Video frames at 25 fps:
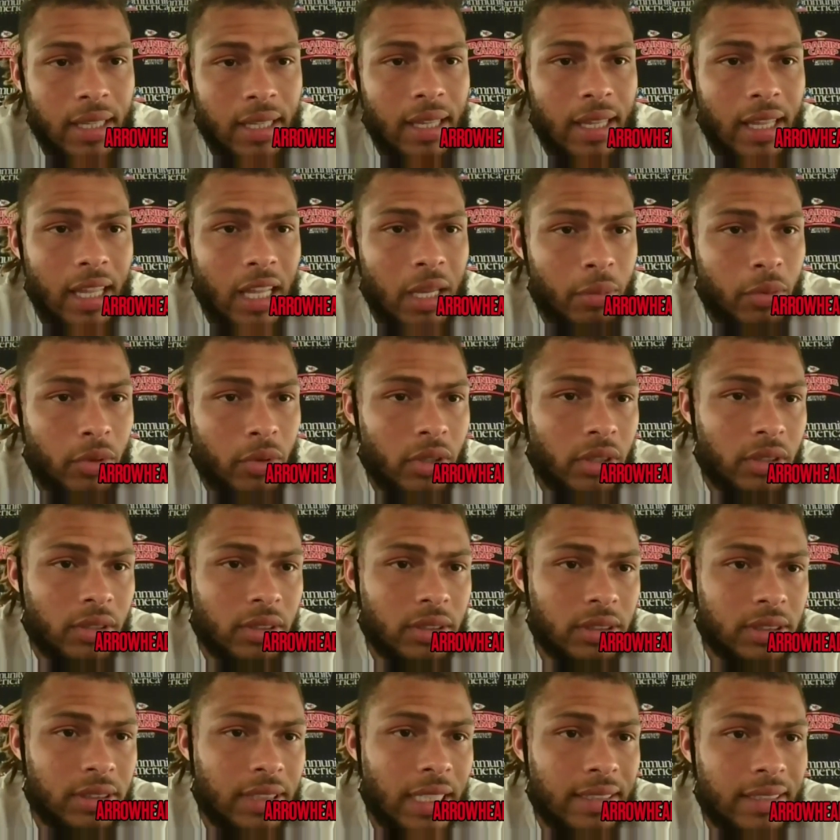able to
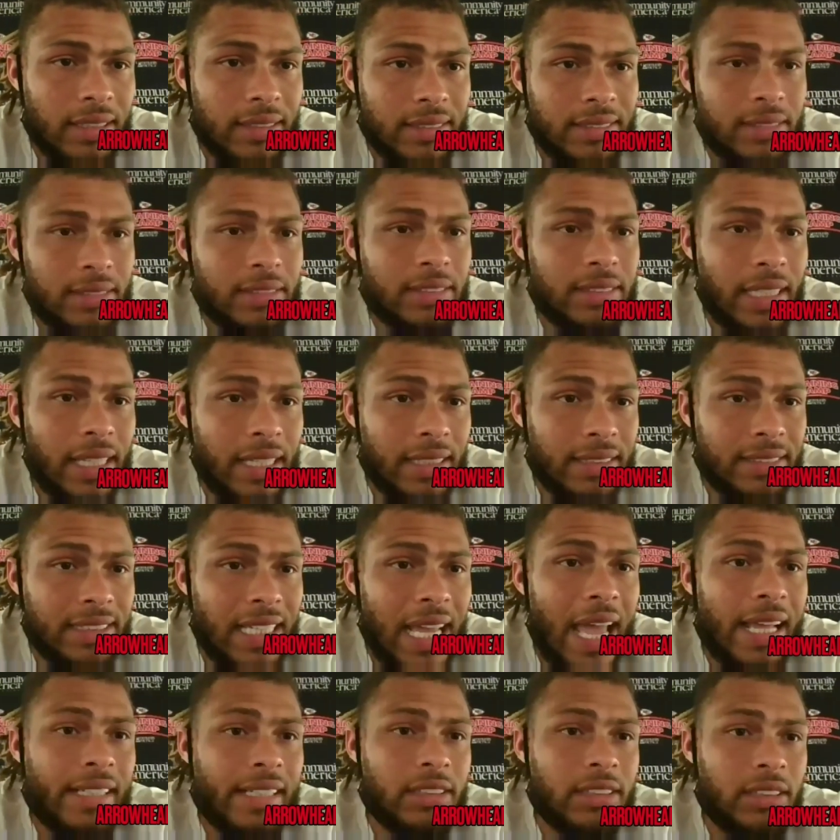stay to, stay
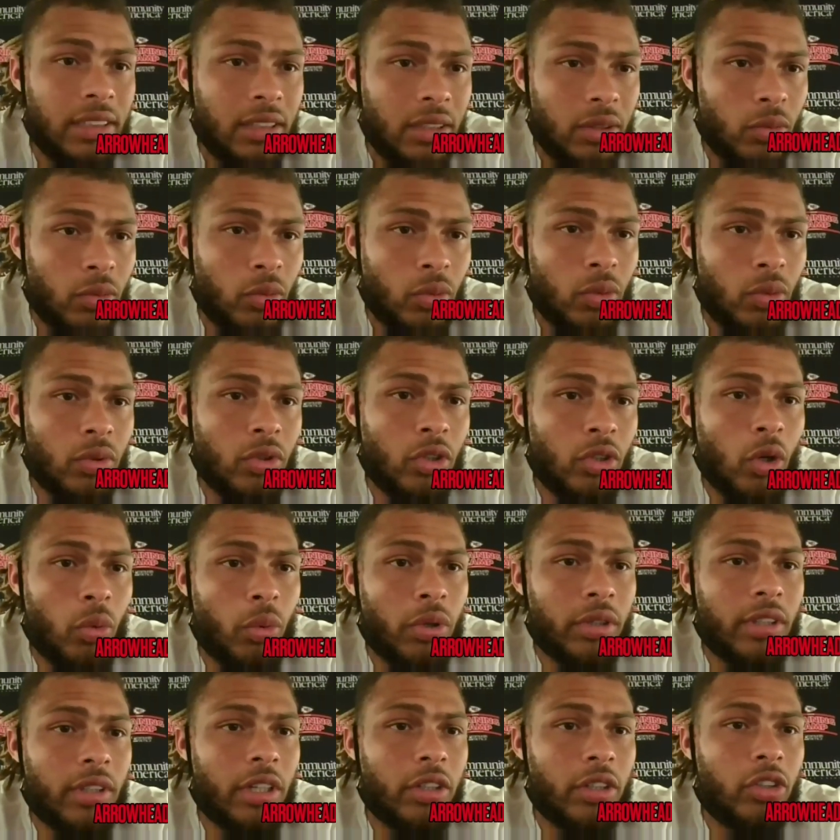attached to, you know,
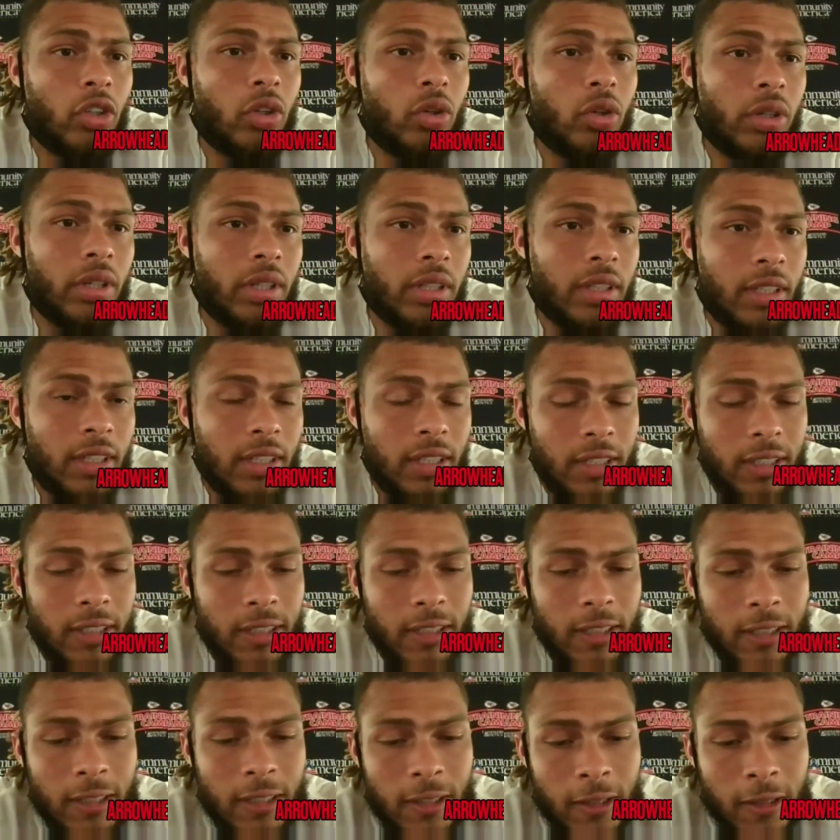what they're doing,
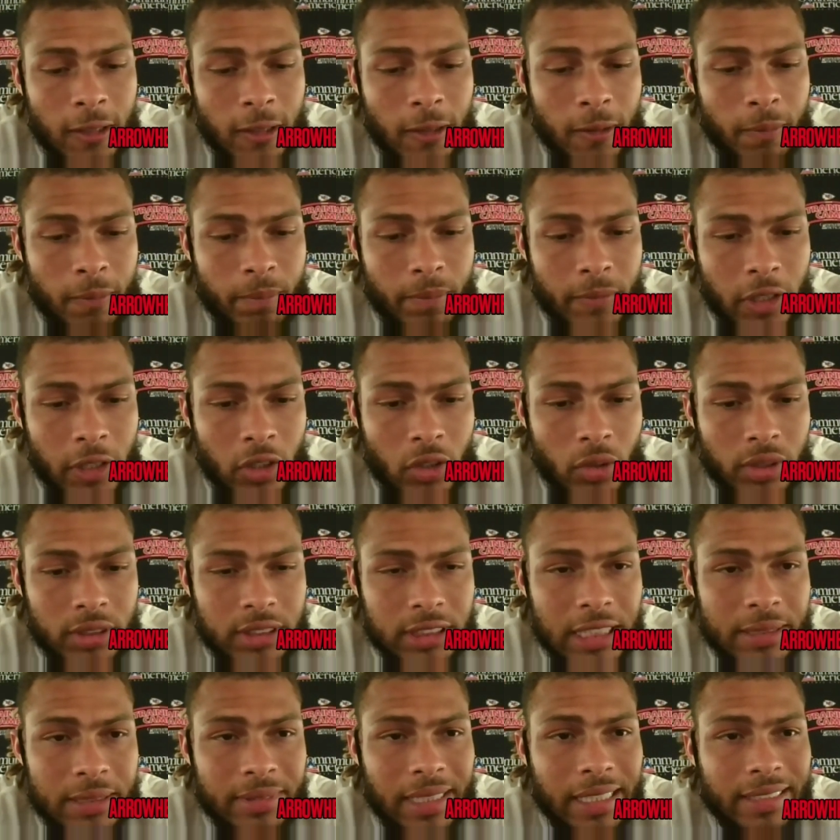um, you know, it
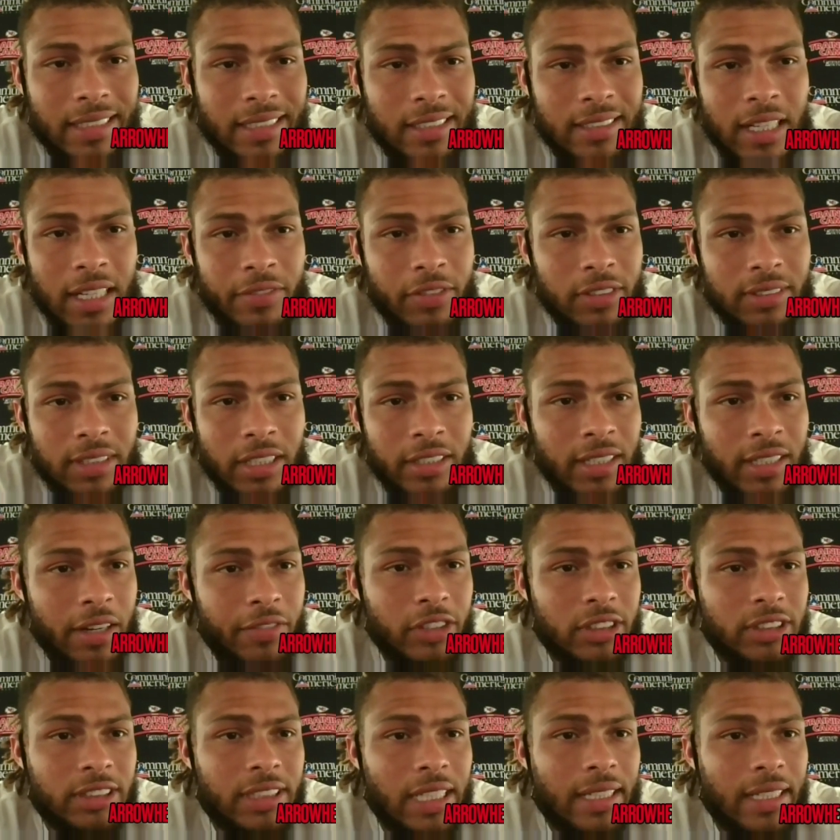seems like they're never they're
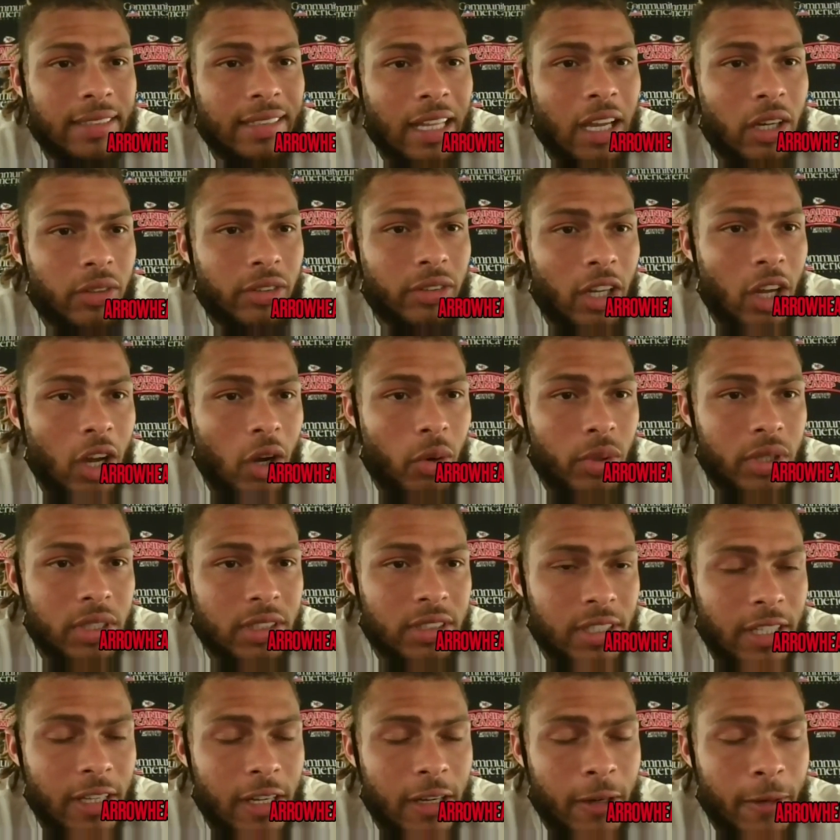never checked out. They're
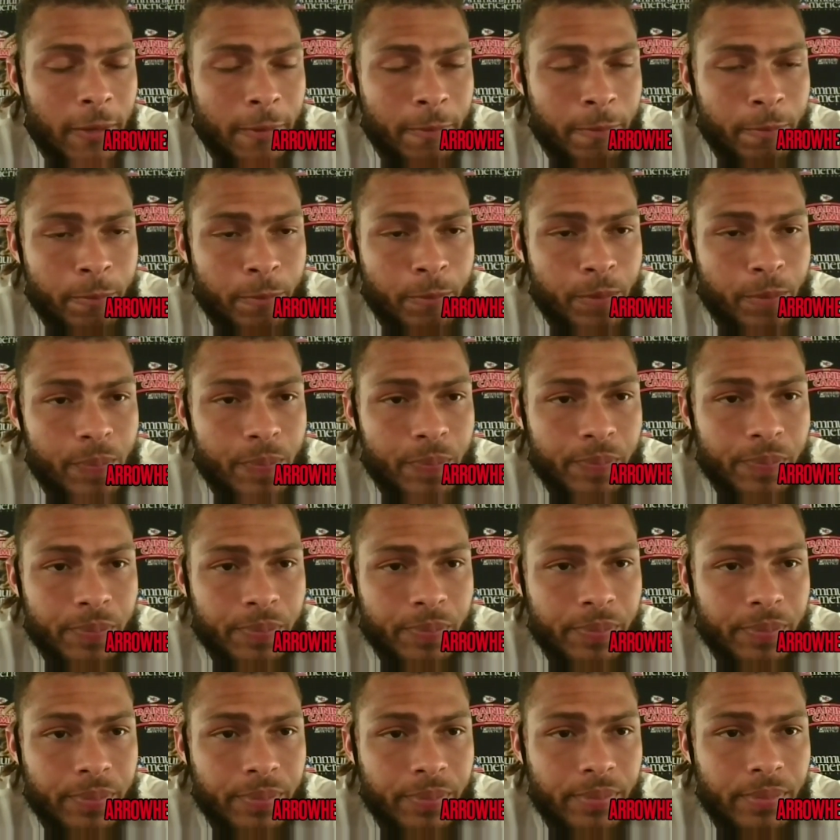always there.
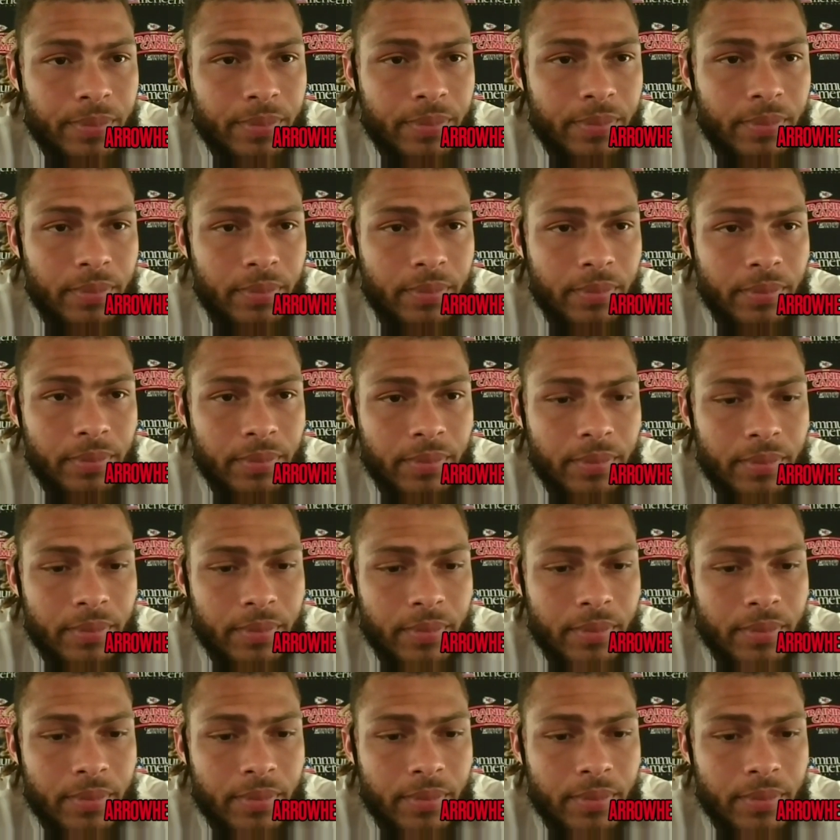And,